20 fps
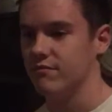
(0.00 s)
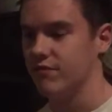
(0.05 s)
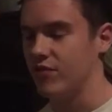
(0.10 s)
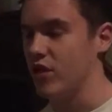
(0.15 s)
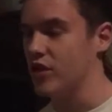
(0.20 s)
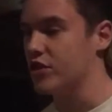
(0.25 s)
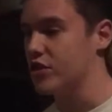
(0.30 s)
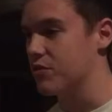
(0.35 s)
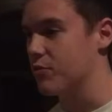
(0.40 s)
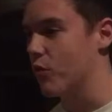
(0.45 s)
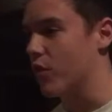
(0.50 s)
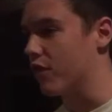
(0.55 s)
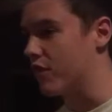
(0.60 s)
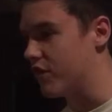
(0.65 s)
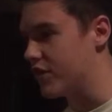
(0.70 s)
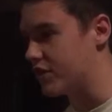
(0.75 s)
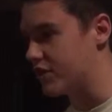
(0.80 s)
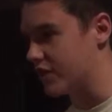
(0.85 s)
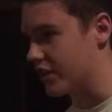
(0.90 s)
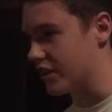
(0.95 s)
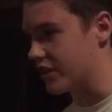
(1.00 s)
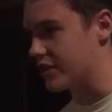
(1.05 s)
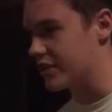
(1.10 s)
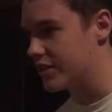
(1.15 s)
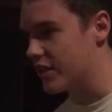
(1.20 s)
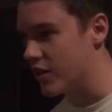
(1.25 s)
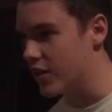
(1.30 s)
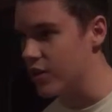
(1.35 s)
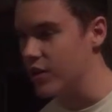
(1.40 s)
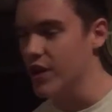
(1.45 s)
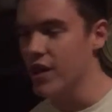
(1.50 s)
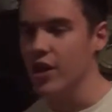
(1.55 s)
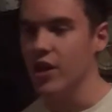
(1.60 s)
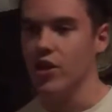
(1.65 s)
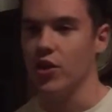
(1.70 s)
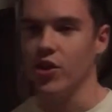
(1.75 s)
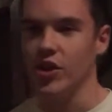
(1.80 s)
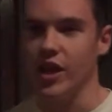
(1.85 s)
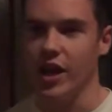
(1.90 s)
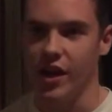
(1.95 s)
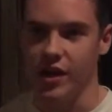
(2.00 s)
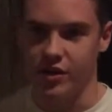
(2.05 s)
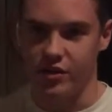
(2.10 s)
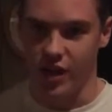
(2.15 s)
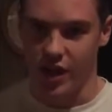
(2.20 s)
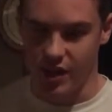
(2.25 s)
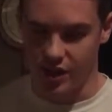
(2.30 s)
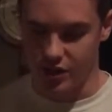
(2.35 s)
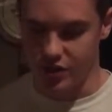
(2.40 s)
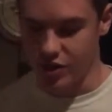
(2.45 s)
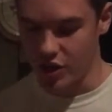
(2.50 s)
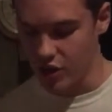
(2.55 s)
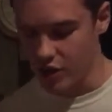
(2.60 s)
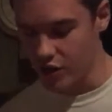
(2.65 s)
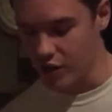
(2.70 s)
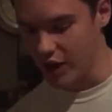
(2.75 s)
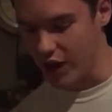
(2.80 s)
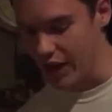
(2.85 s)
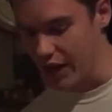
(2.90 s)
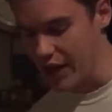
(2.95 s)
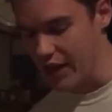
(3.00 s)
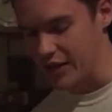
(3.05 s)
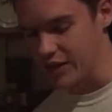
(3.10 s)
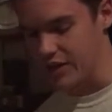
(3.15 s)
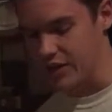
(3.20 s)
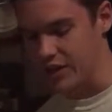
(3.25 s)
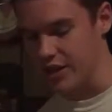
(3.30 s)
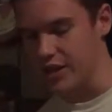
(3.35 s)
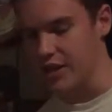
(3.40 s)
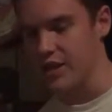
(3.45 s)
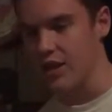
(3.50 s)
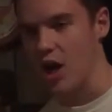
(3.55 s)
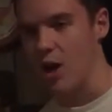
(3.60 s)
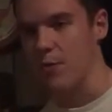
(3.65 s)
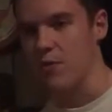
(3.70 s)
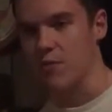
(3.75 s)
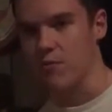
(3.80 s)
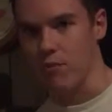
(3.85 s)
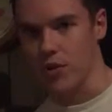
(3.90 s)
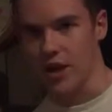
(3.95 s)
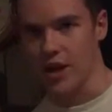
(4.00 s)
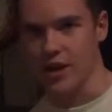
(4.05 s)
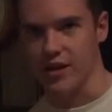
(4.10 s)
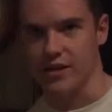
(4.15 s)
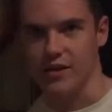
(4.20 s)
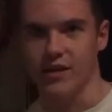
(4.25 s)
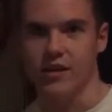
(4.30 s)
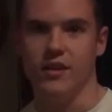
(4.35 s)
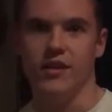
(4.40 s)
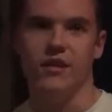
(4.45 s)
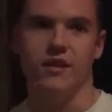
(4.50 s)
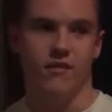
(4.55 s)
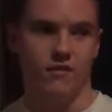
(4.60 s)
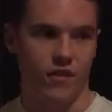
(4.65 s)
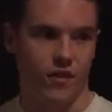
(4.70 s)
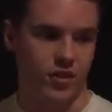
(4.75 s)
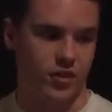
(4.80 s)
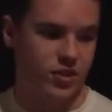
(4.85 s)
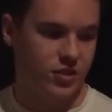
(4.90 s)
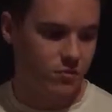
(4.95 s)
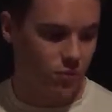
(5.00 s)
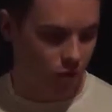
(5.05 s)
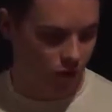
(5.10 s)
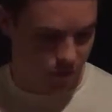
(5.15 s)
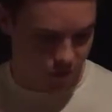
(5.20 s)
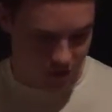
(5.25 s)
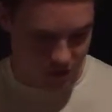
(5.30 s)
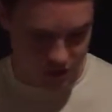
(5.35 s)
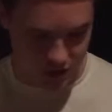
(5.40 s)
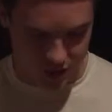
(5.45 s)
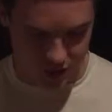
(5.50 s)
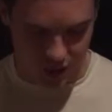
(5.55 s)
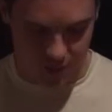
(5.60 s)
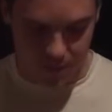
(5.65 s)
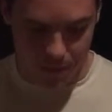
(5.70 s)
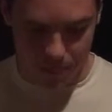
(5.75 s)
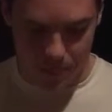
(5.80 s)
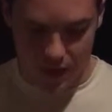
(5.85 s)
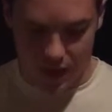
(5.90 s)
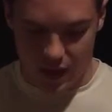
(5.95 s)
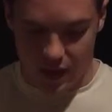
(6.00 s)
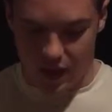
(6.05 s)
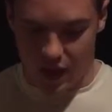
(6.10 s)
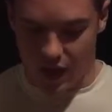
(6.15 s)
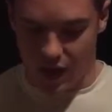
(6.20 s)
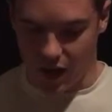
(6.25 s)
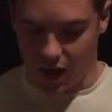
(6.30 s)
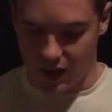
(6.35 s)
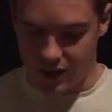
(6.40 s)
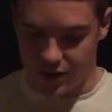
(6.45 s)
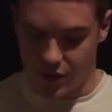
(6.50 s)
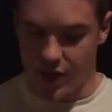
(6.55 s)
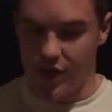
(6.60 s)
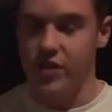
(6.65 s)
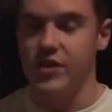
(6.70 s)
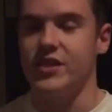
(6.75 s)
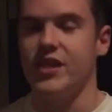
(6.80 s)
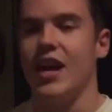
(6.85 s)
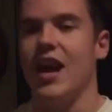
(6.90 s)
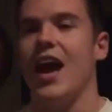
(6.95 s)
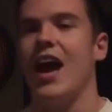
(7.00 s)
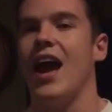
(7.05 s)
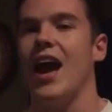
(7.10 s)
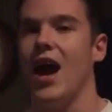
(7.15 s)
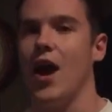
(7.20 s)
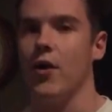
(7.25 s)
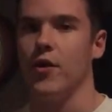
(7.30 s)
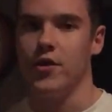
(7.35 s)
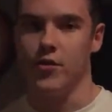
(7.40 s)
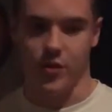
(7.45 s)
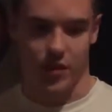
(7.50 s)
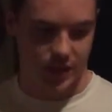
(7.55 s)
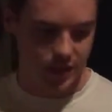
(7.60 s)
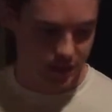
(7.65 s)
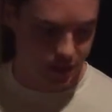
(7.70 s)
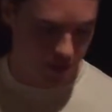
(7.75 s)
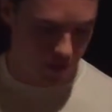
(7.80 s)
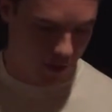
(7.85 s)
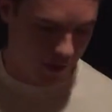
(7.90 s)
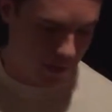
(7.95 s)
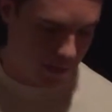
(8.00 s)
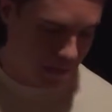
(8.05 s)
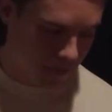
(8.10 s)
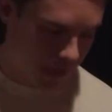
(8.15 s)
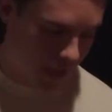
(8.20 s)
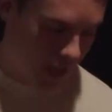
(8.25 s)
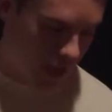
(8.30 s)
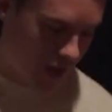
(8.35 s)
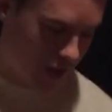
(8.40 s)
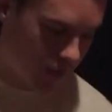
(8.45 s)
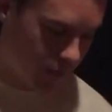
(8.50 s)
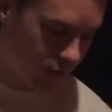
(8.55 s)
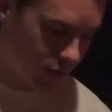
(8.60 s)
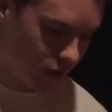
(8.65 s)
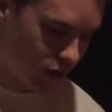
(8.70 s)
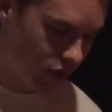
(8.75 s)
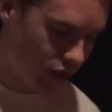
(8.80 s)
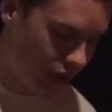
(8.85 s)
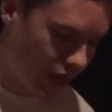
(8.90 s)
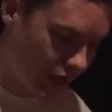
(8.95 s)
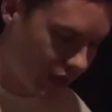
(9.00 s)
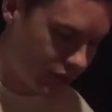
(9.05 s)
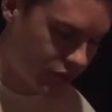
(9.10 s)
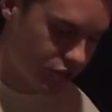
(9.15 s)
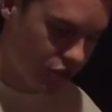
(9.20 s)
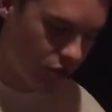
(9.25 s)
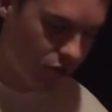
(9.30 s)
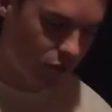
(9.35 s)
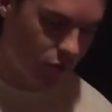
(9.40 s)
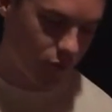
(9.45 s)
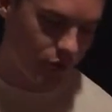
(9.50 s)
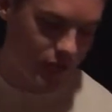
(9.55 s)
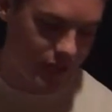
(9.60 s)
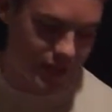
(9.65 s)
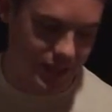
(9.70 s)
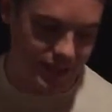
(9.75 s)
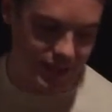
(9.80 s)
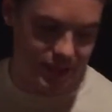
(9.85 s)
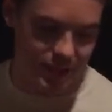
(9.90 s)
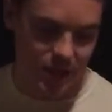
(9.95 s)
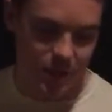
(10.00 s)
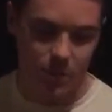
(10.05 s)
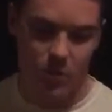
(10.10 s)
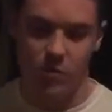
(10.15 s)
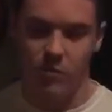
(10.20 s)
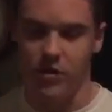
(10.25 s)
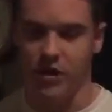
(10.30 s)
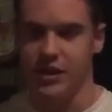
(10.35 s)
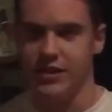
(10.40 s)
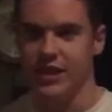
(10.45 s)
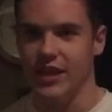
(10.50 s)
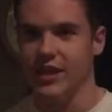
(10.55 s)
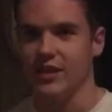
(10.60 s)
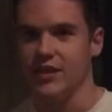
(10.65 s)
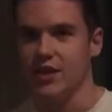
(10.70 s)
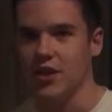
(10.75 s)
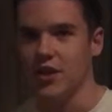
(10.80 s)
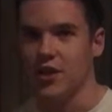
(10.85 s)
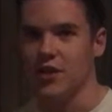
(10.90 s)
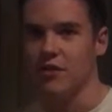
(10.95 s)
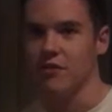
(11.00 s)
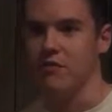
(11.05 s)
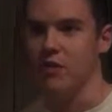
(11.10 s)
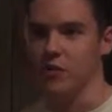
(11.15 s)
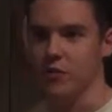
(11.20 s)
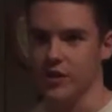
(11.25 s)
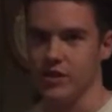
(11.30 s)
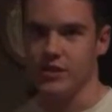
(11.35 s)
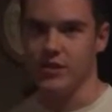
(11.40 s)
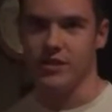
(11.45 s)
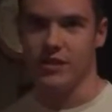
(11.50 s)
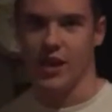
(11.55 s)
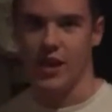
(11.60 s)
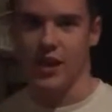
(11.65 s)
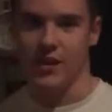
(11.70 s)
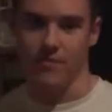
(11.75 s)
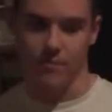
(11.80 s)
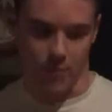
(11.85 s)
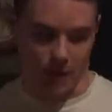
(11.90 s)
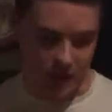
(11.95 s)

function more efficiently. So learning how to juggle can actually help your brain function more efficiently. Okay, so here's how you really do it. Learning how to juggle really is simple, but it takes a lot of focus and